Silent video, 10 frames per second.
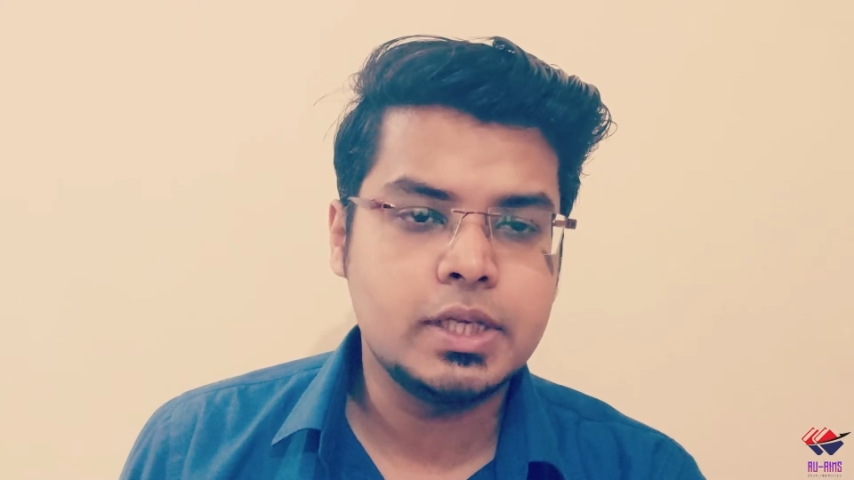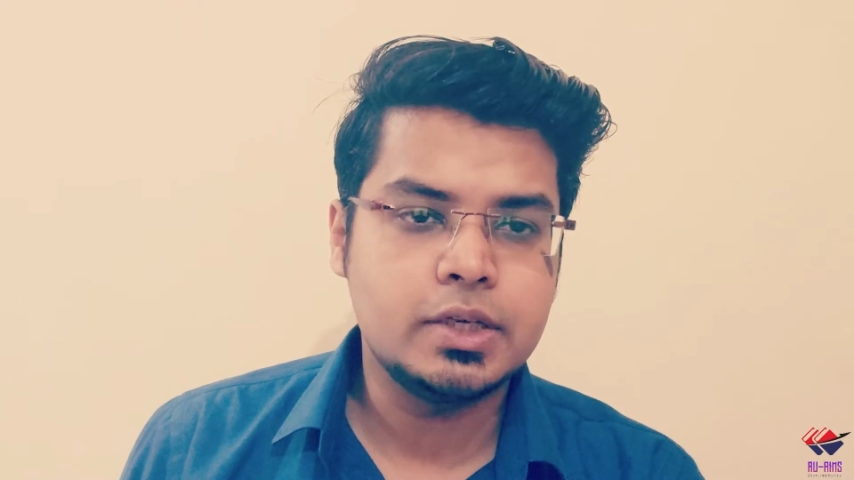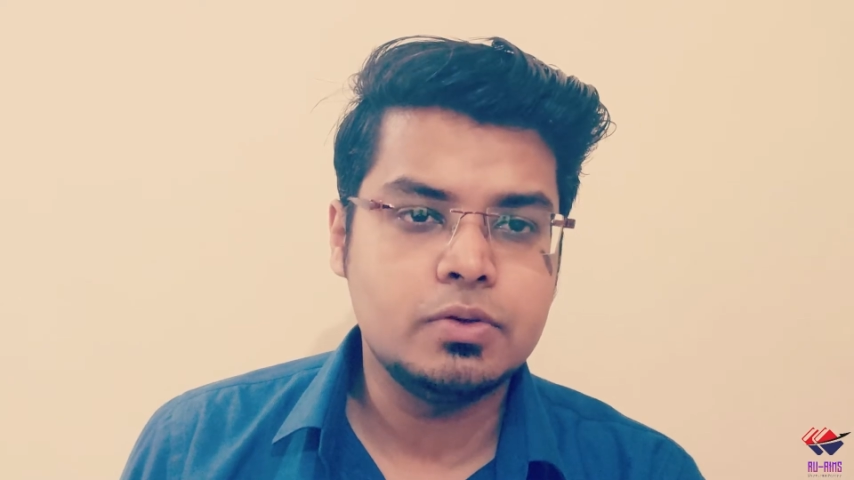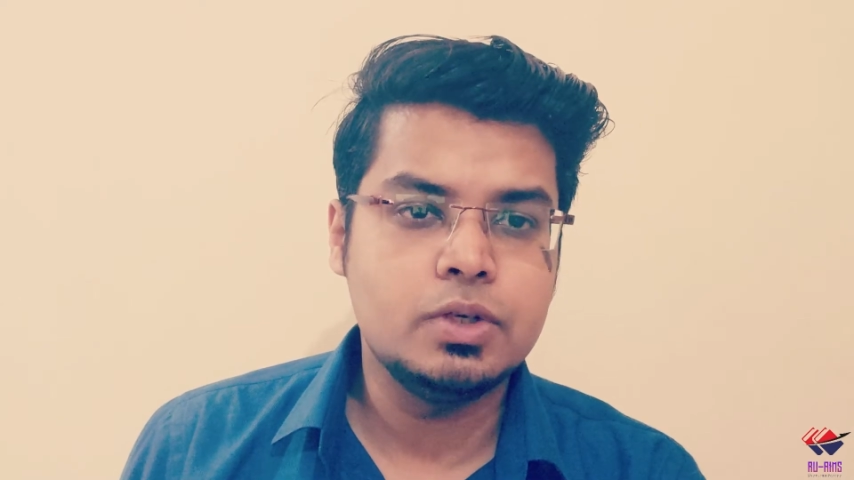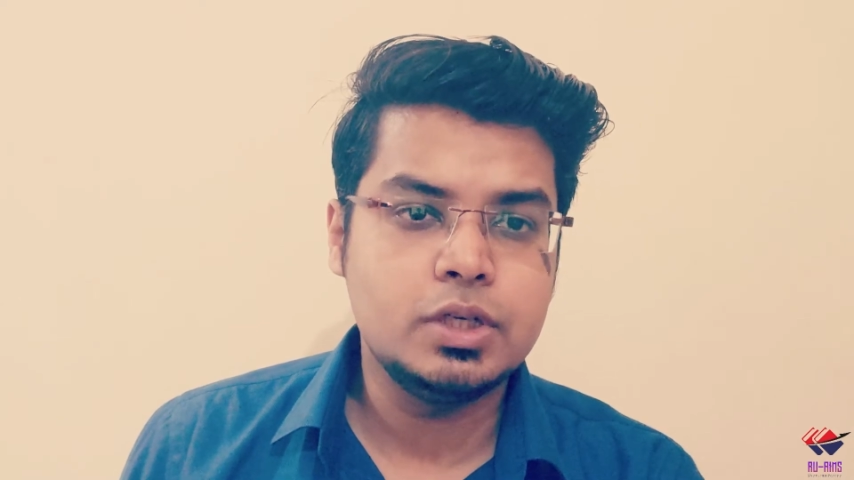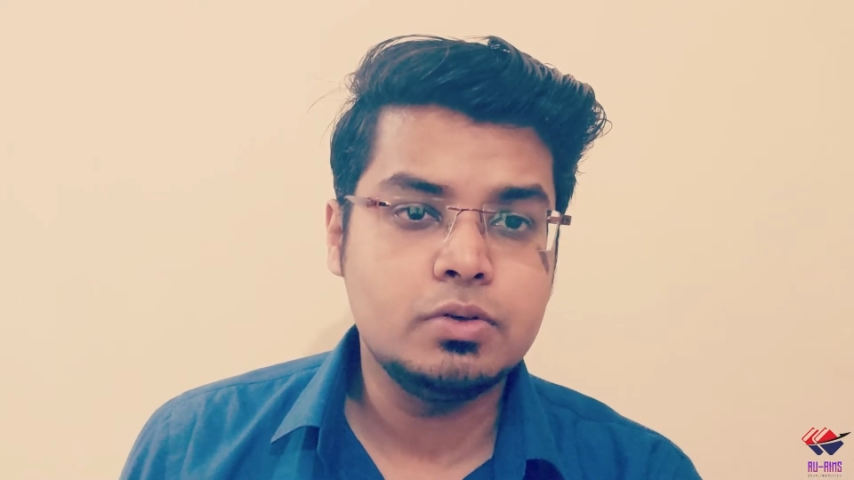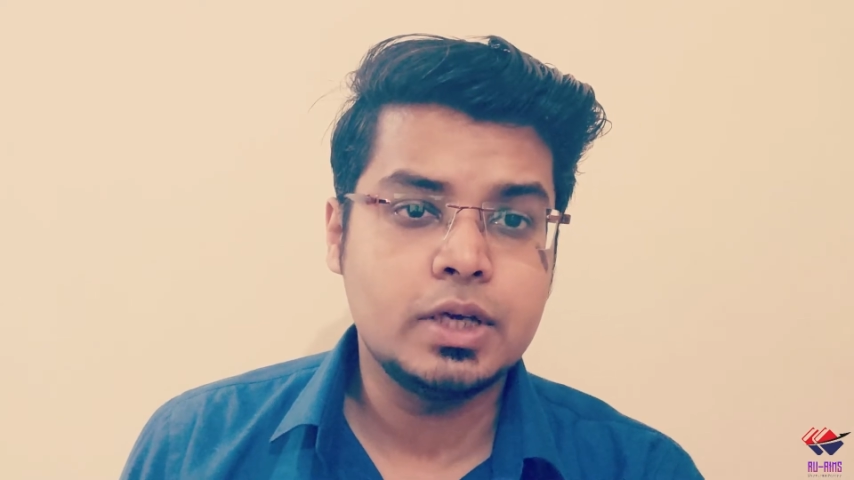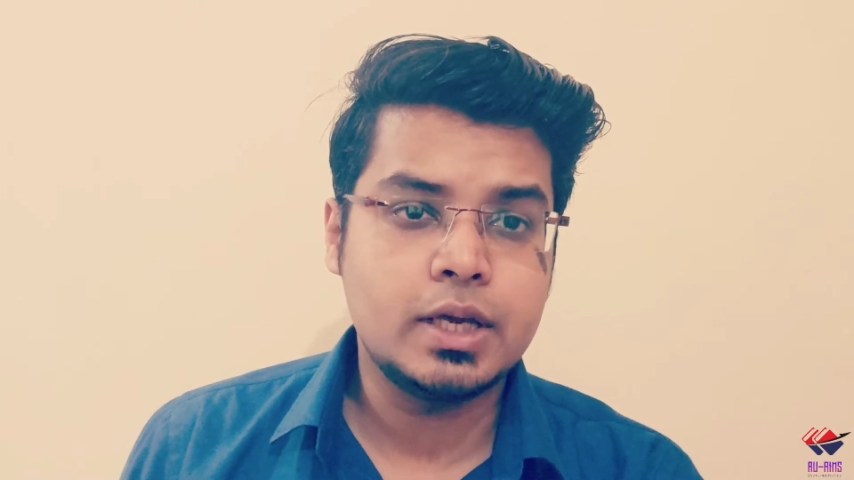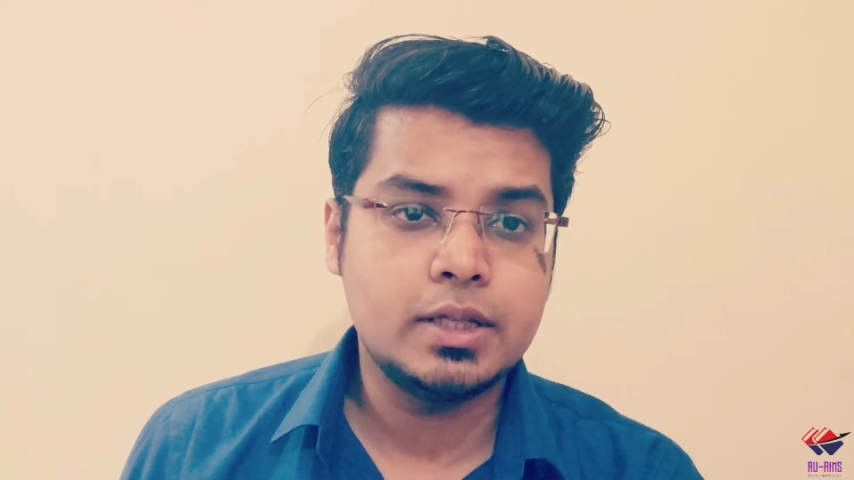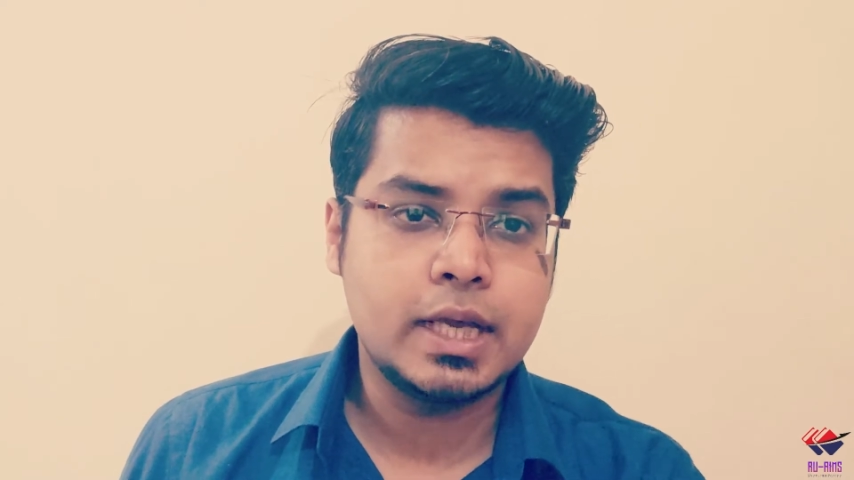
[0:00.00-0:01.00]
like you need to
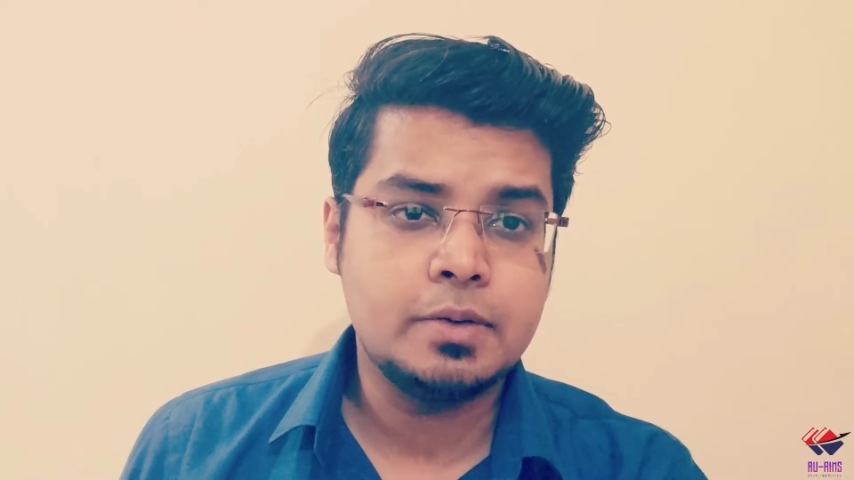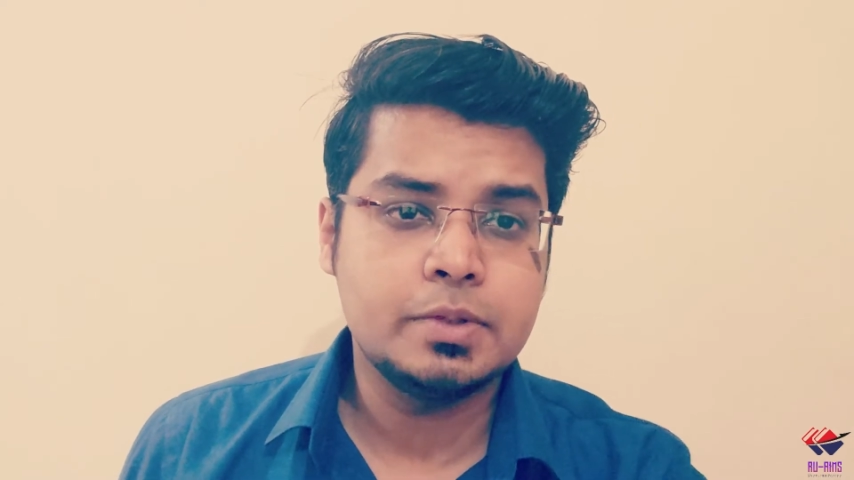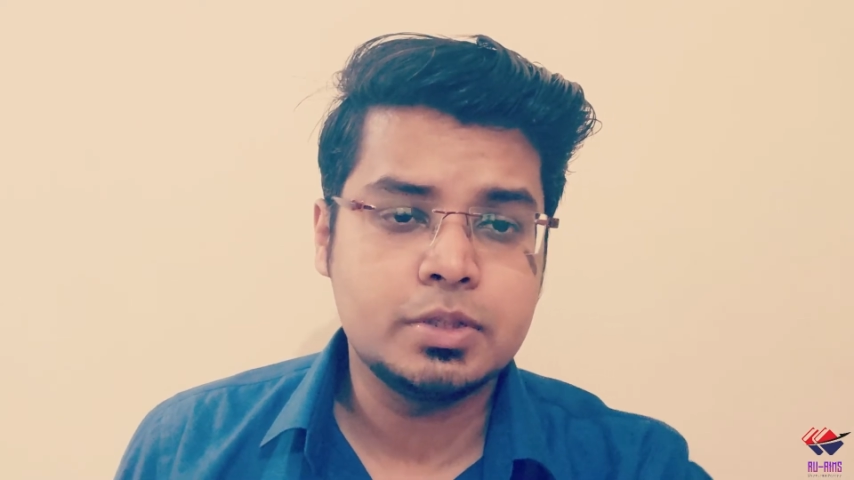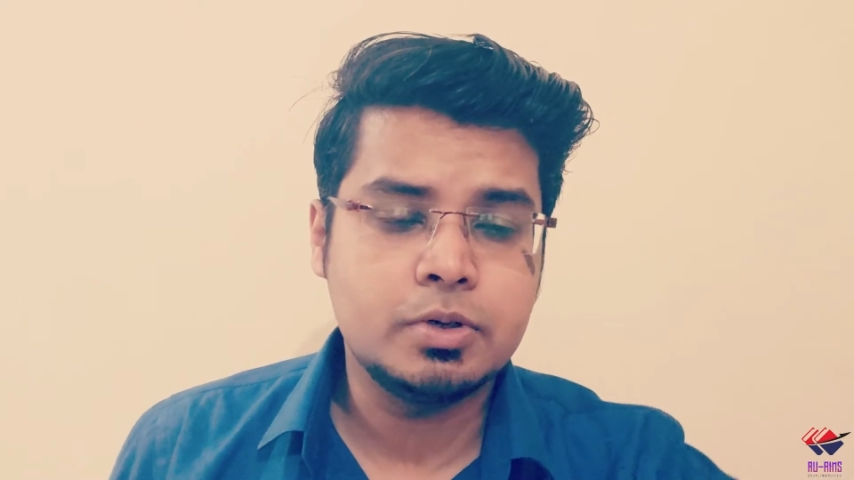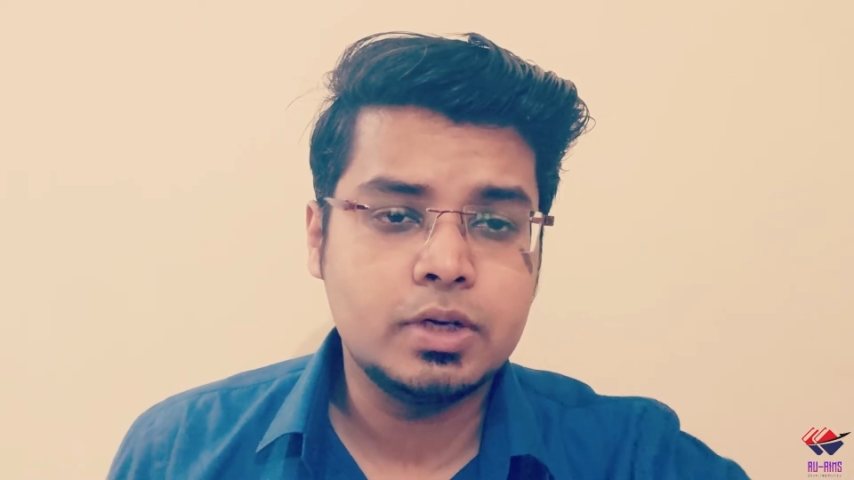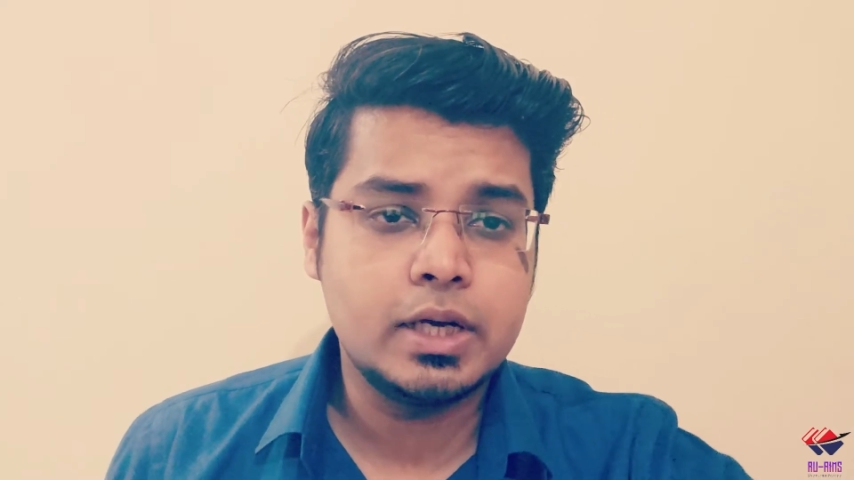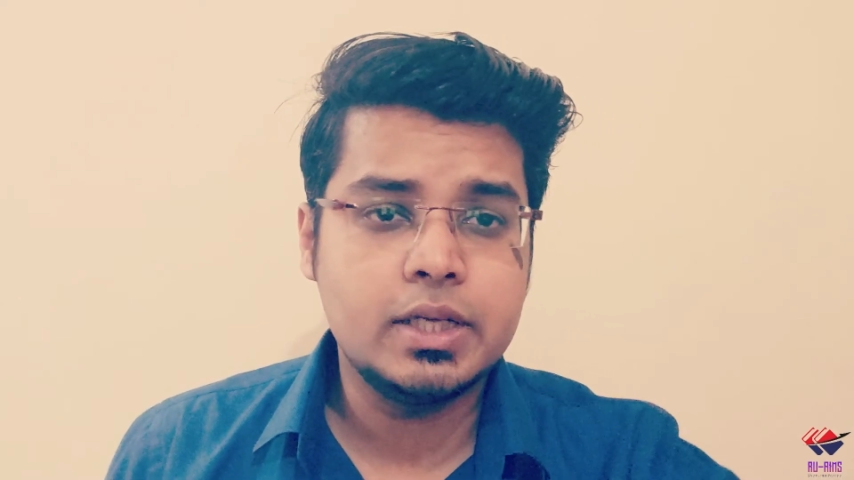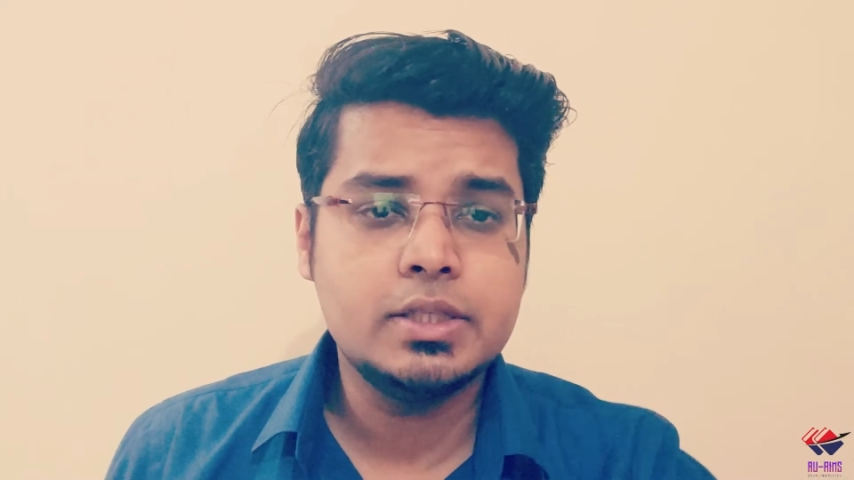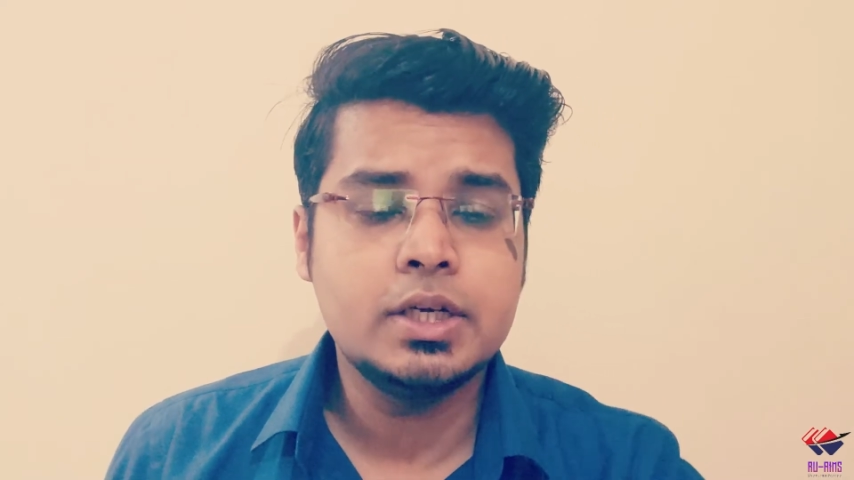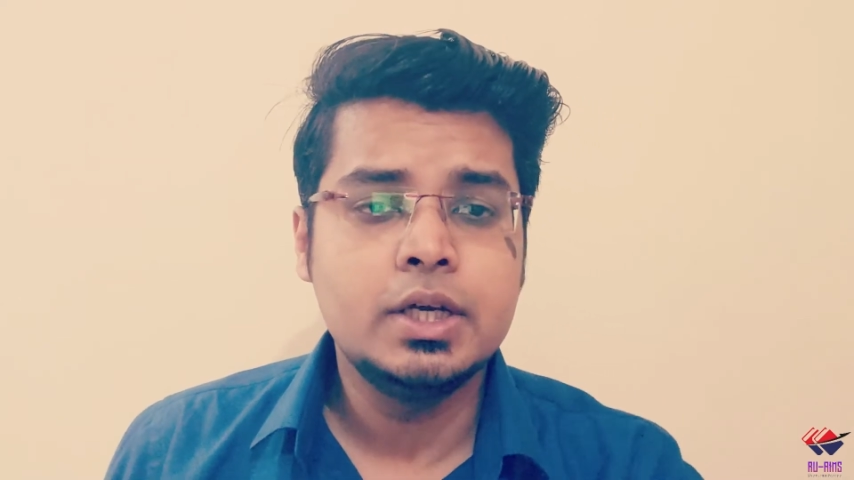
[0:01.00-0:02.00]
carry that much amount at
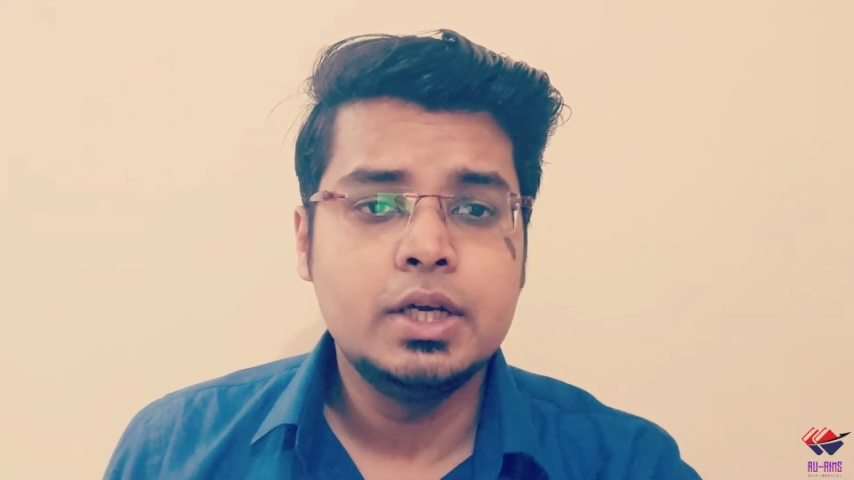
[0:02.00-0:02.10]
least.